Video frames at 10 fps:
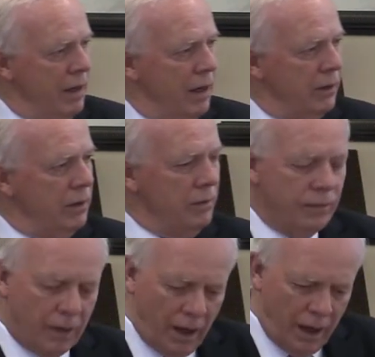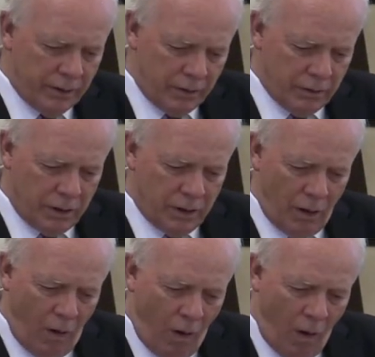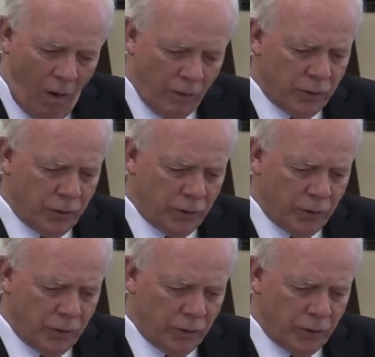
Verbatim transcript: Uh, you've got uh, all